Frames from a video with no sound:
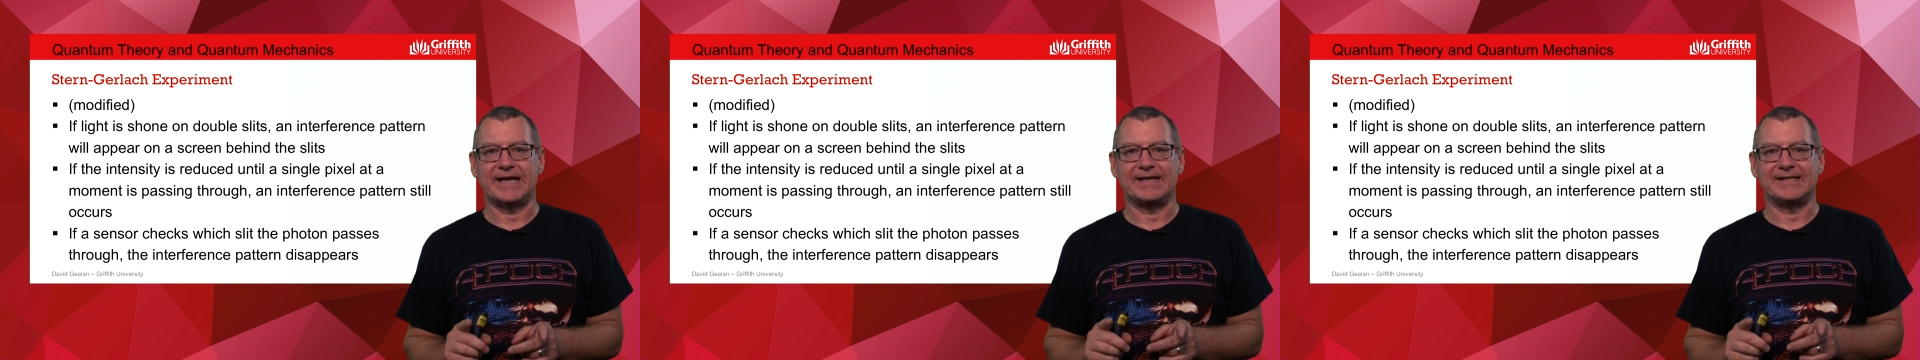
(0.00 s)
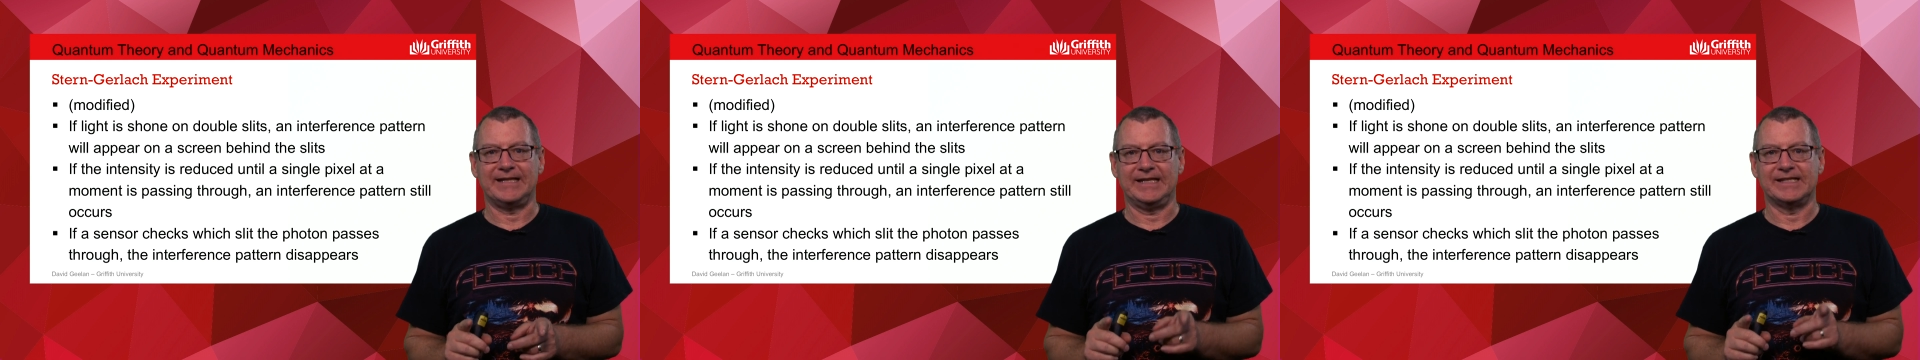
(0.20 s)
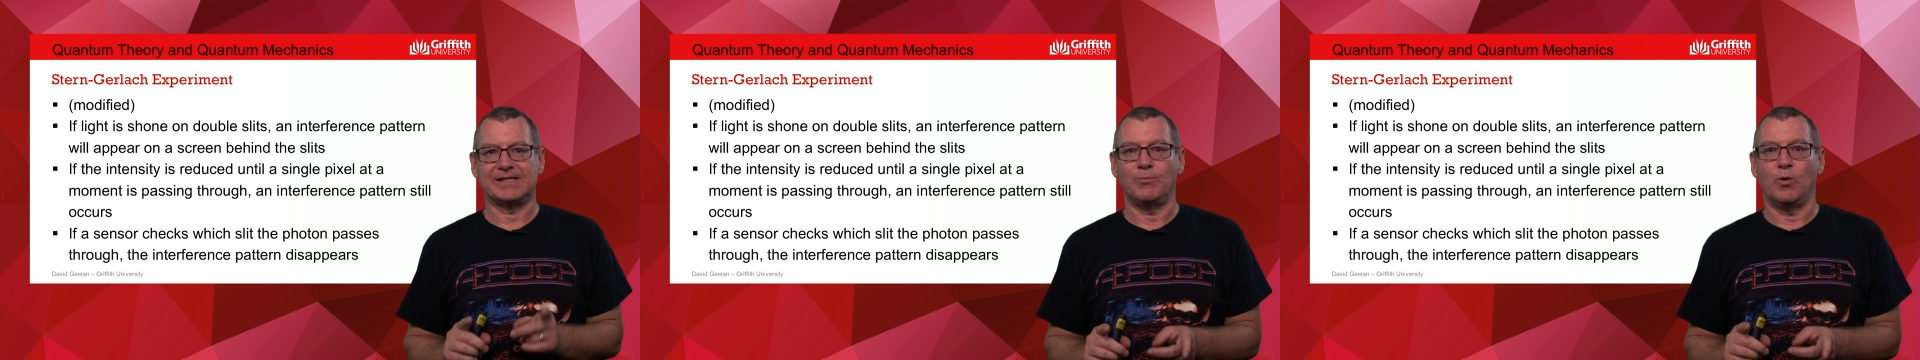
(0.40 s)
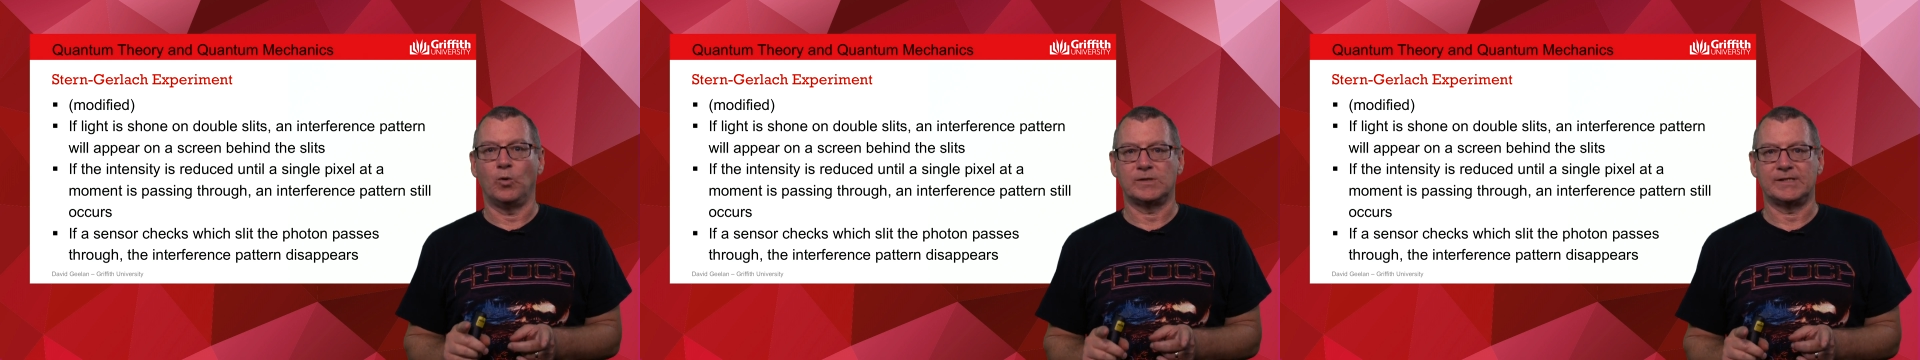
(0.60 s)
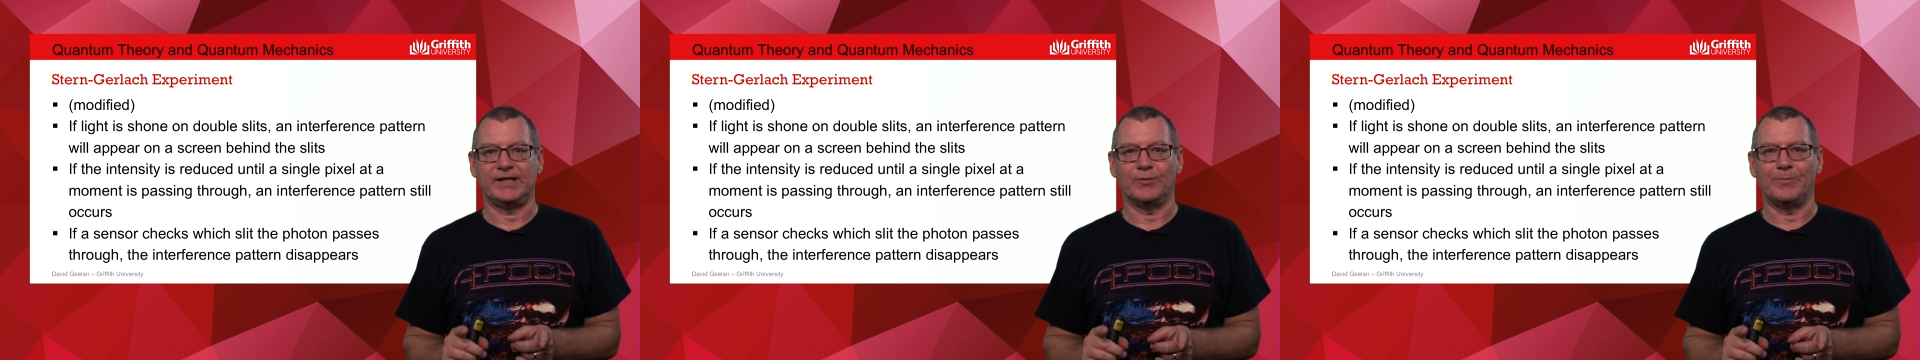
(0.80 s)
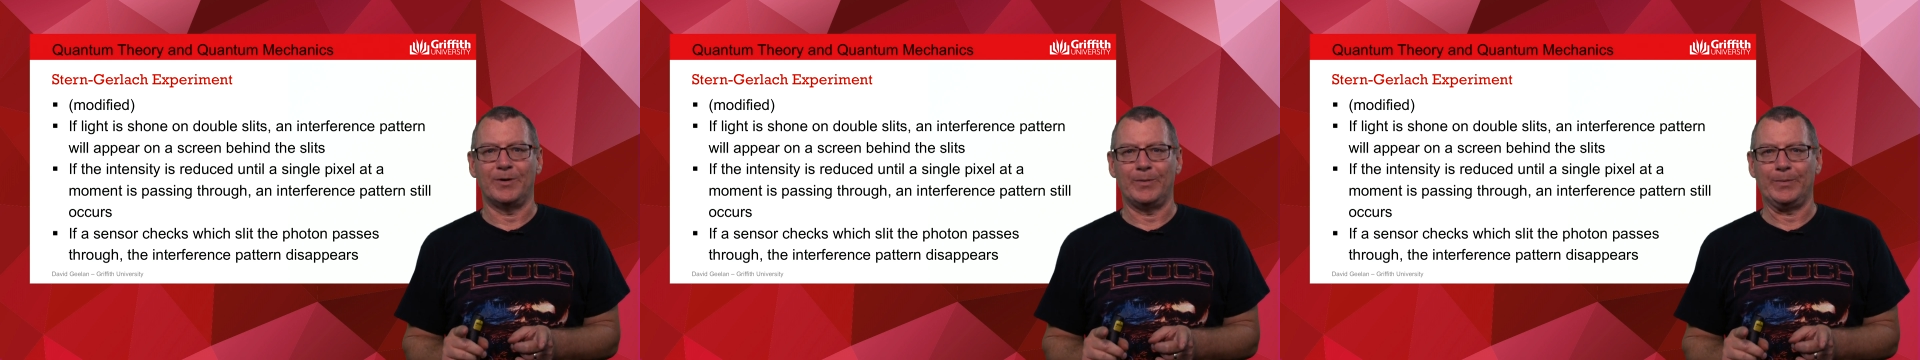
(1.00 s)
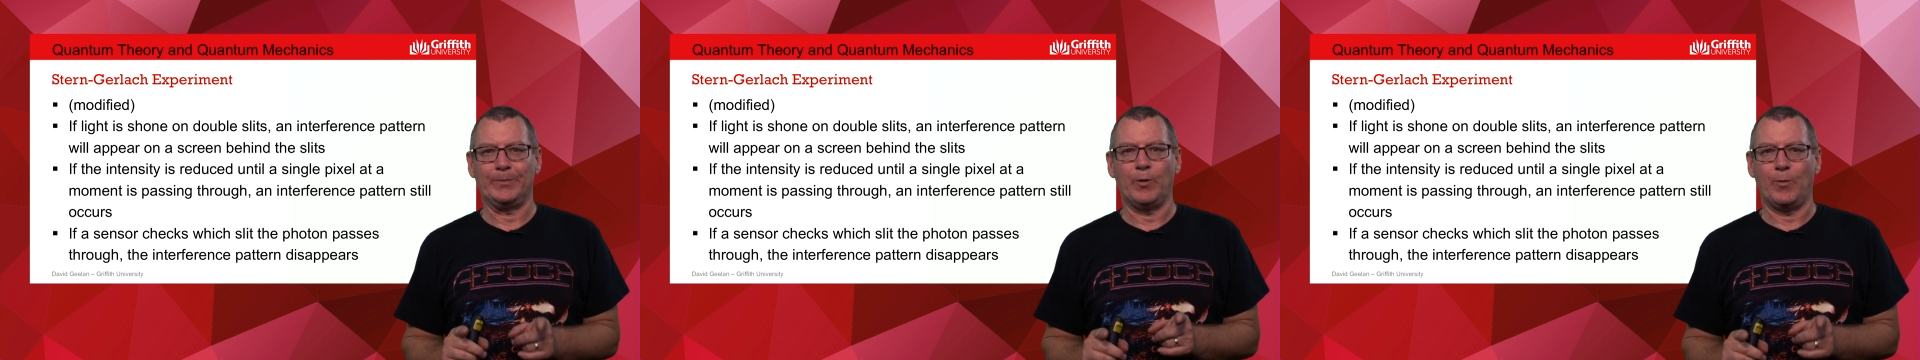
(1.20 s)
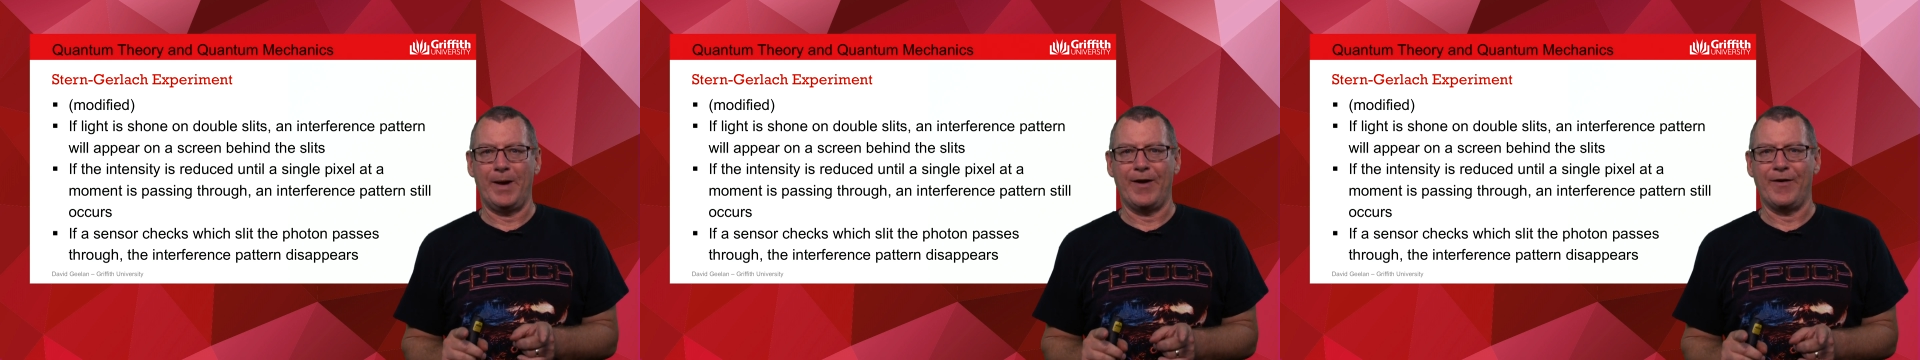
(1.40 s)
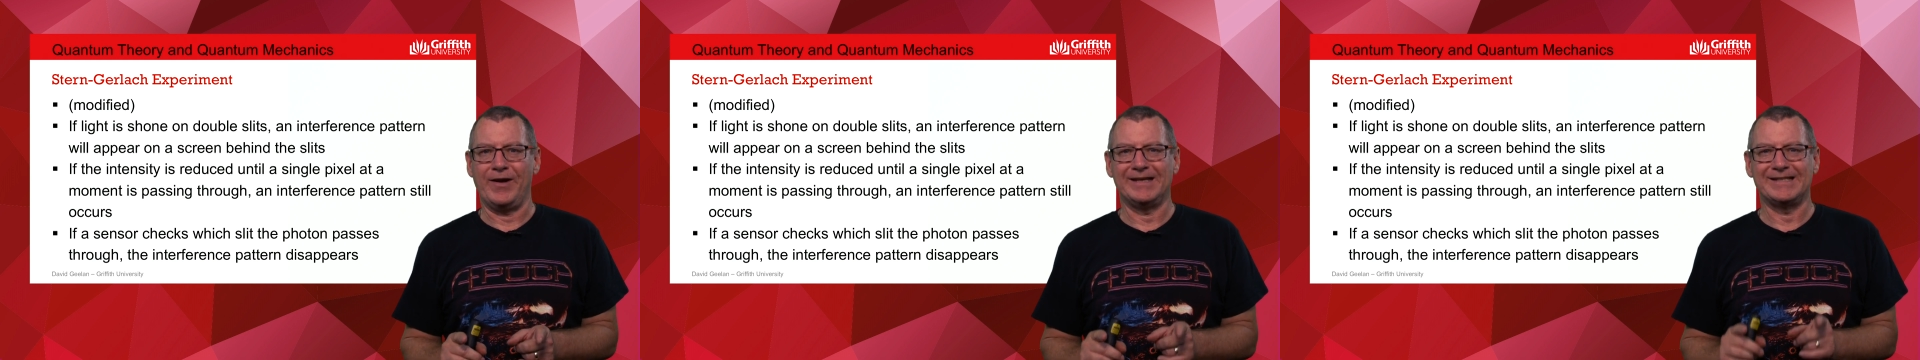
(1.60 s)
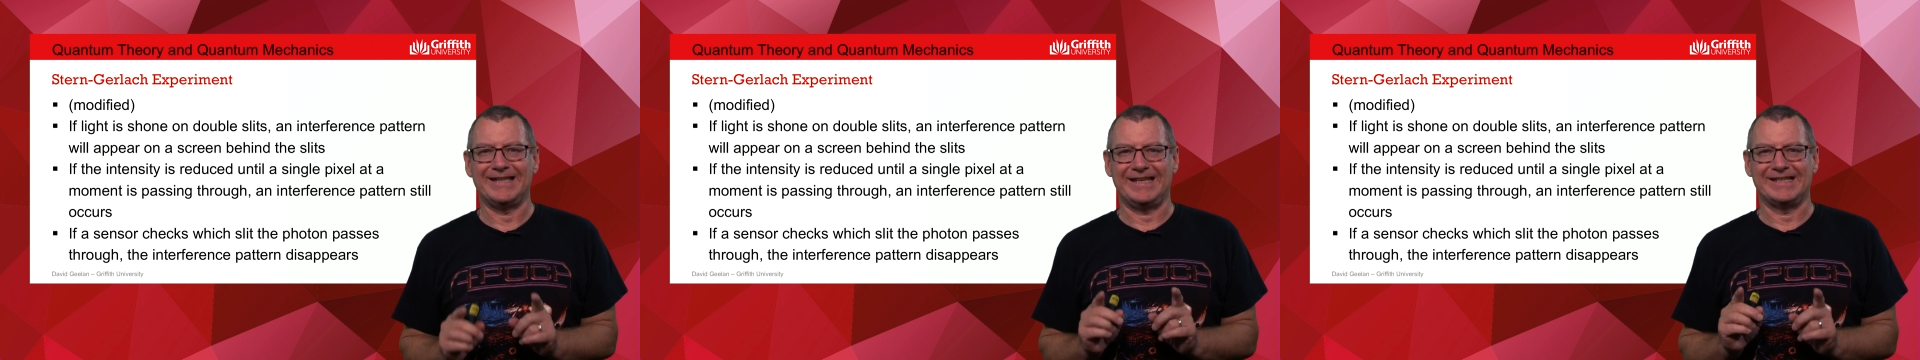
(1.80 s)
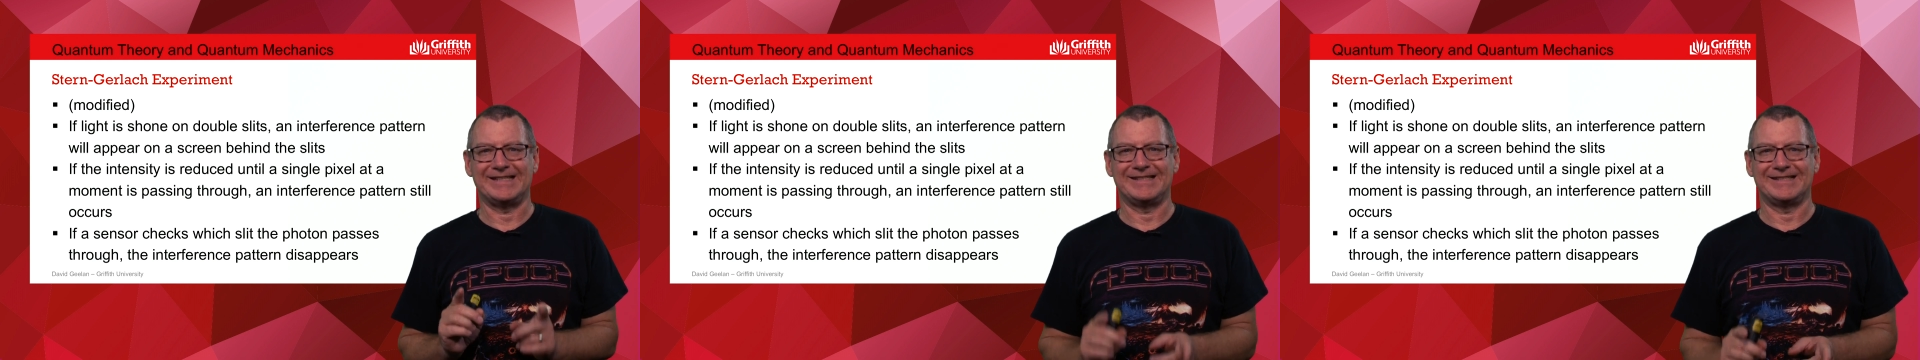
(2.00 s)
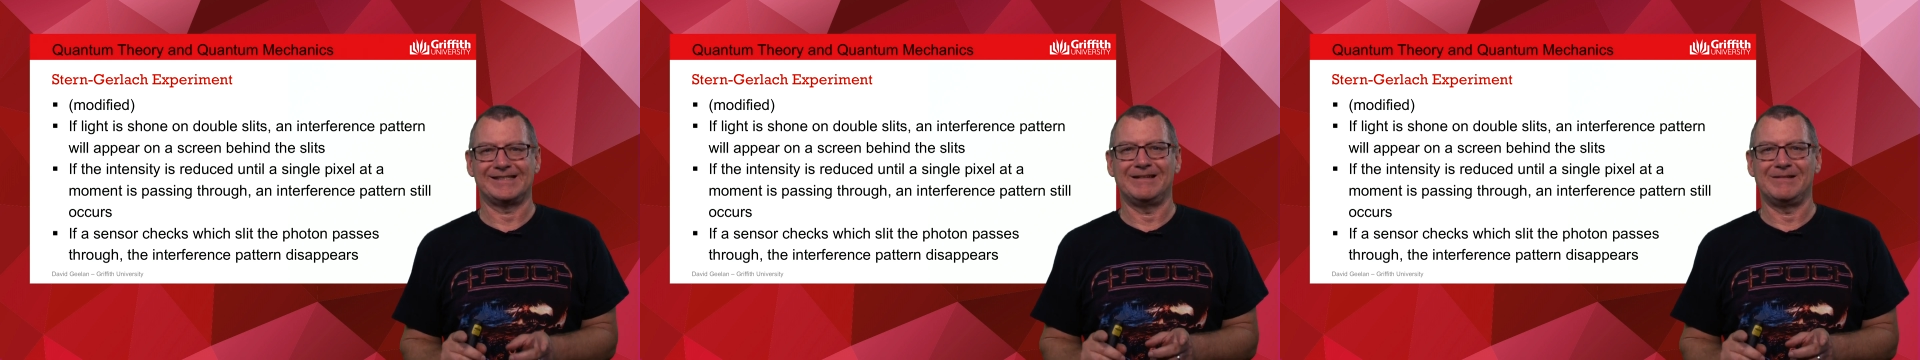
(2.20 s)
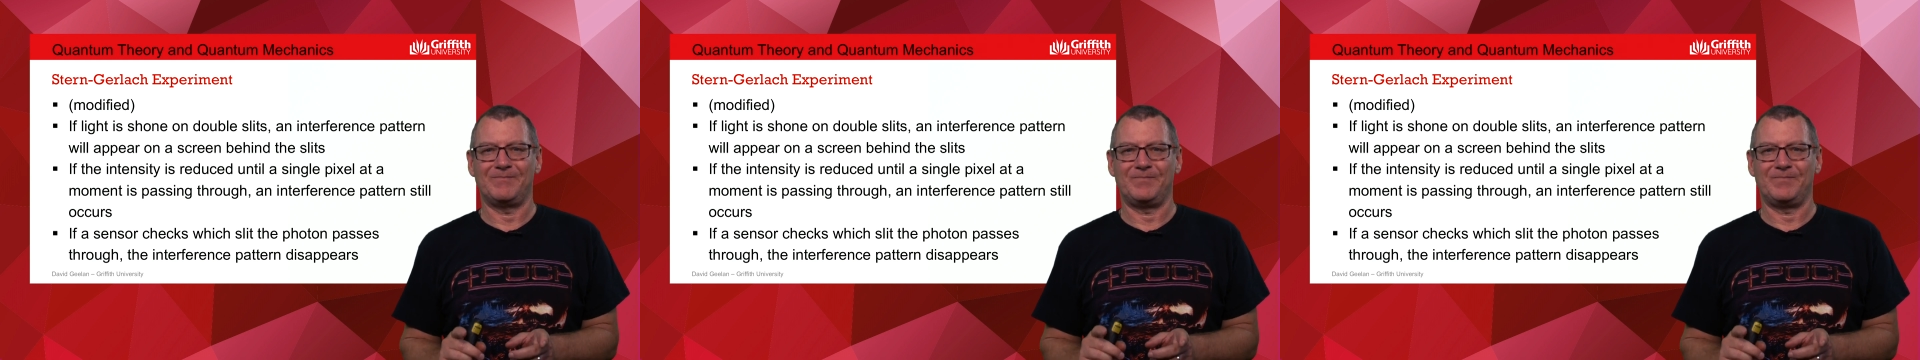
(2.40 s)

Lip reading: as these small steel ball bearings, these